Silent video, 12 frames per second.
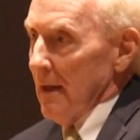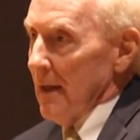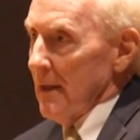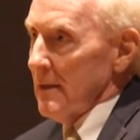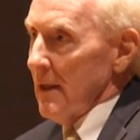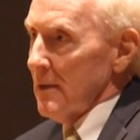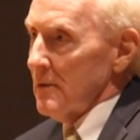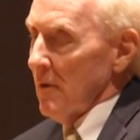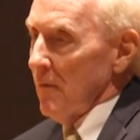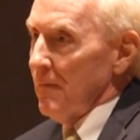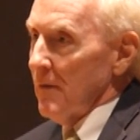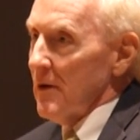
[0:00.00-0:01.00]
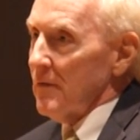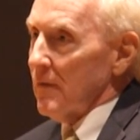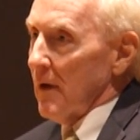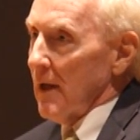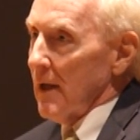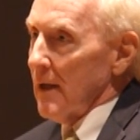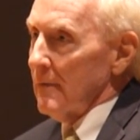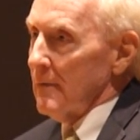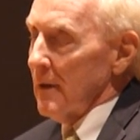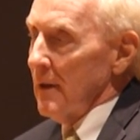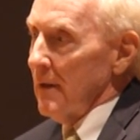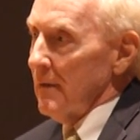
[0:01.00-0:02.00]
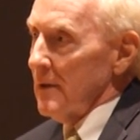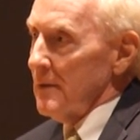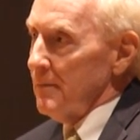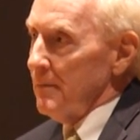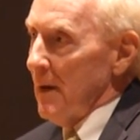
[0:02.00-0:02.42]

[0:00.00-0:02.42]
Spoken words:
And it gets so frustrating to hear these